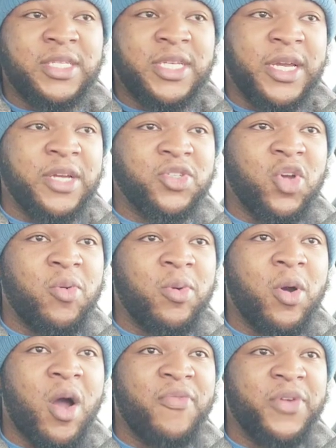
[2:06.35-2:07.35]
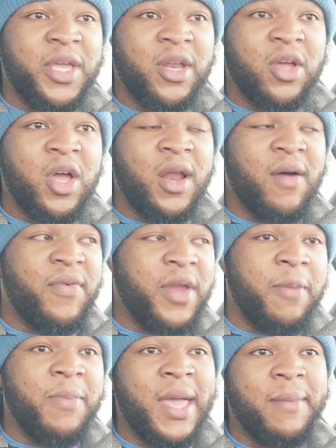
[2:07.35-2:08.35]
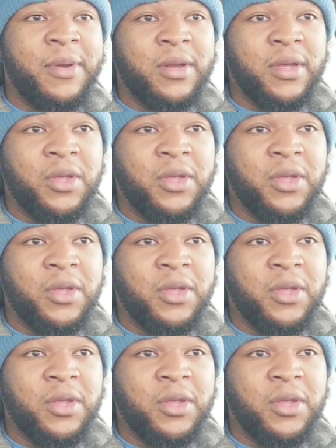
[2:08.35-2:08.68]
Terrence Crawford get a cut over there and be able to,